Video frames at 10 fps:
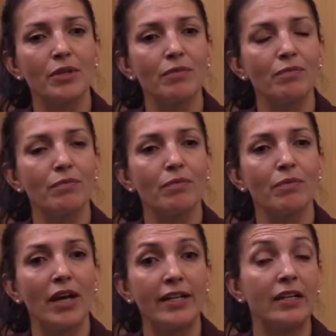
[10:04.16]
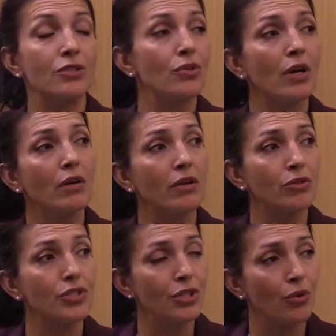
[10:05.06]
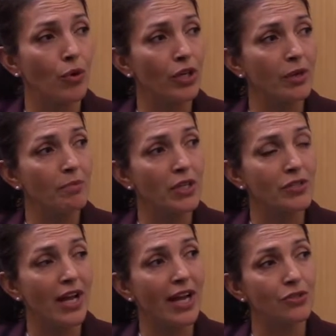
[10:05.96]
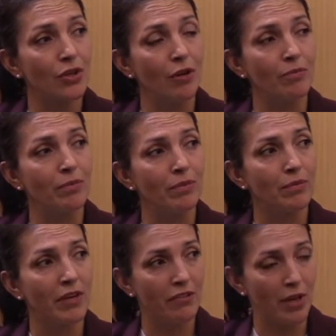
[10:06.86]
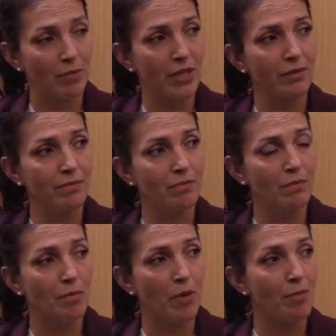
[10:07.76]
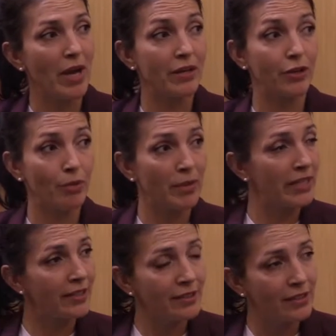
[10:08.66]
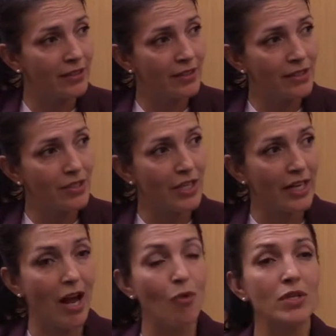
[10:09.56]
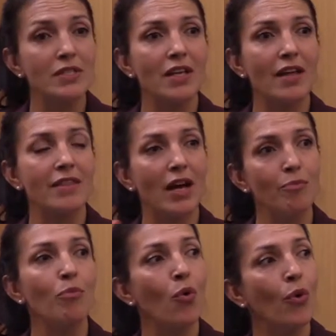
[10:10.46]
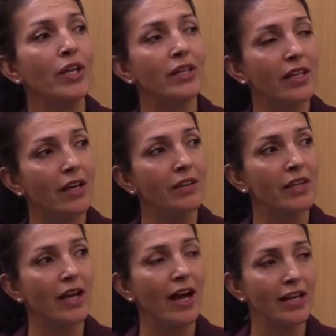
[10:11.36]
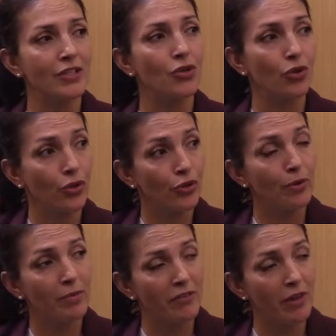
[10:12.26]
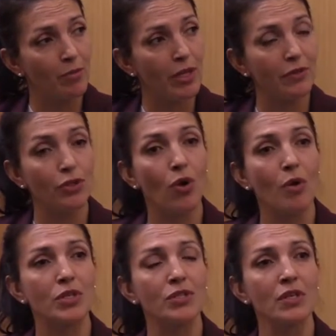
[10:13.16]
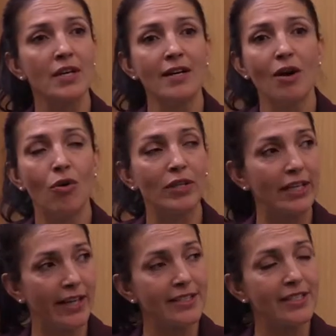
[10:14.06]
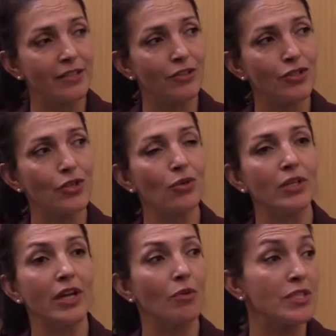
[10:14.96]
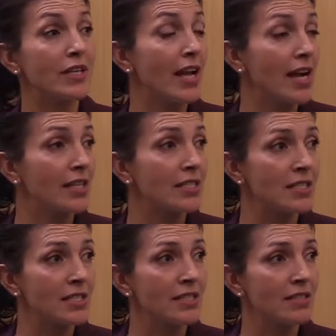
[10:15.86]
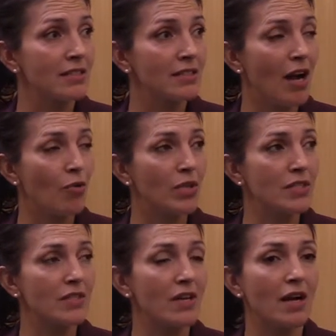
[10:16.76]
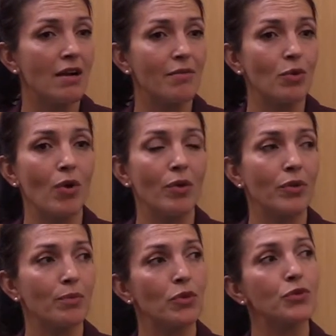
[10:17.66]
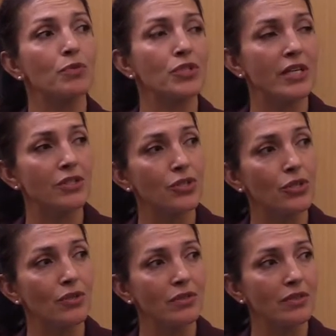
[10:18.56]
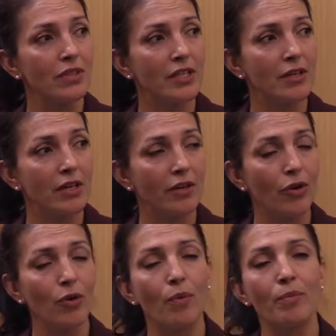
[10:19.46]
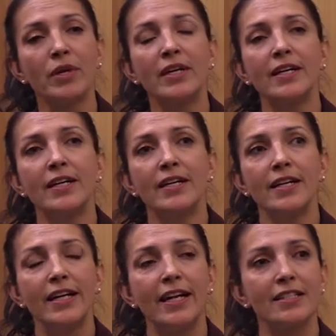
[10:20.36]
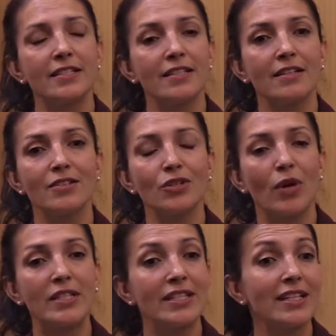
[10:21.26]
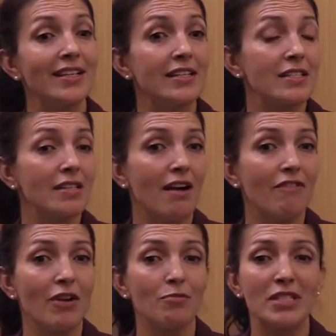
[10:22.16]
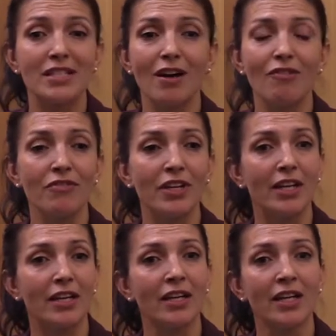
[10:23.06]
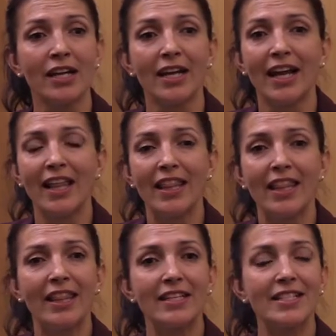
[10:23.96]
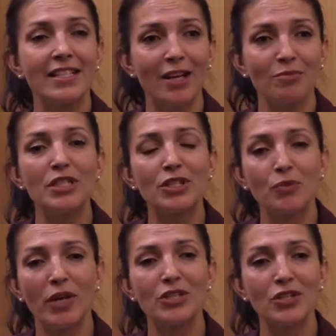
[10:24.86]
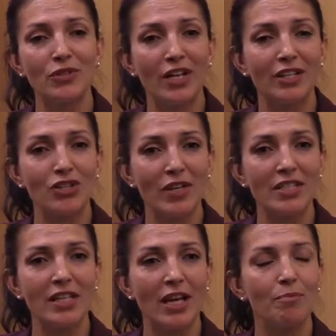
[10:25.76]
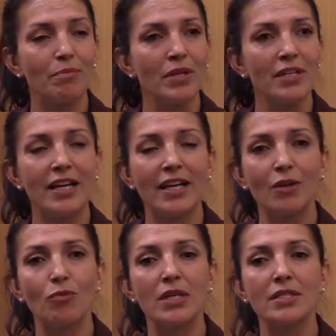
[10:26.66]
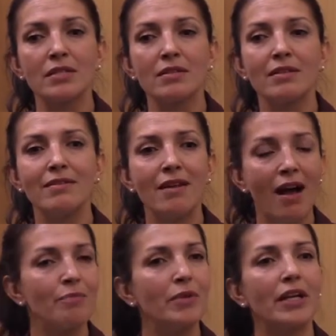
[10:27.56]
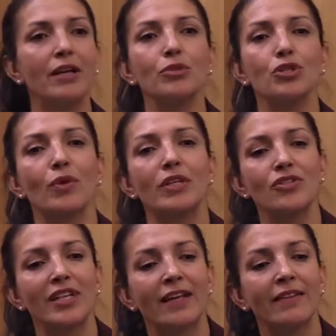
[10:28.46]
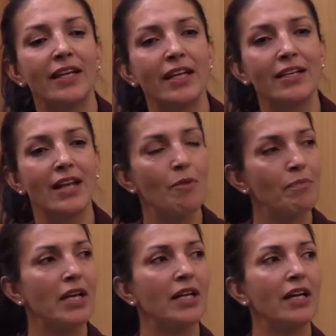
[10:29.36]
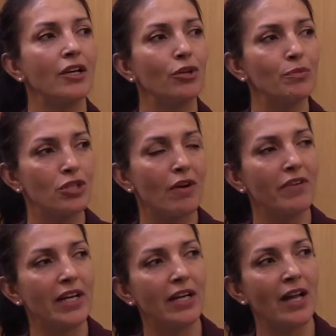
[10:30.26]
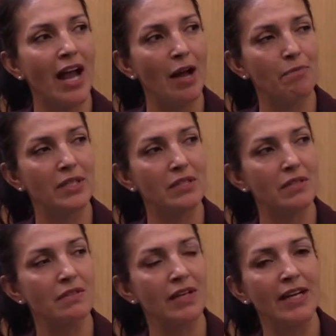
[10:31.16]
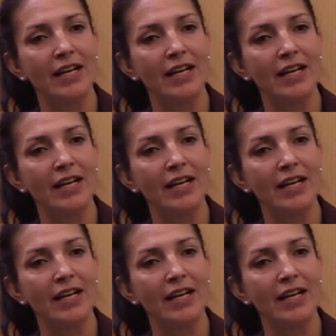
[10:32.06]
needed to continue working because I had to help my family, My mom had no money. And I was, at that point, the highest earner in my family, even though I was only 19 years old and I was the youngest. I was the one with the most potential in our home. And so I did, and I found myself in the same situation that I tried to escape. And it was not being able to understand the kidnapping and human trafficking happens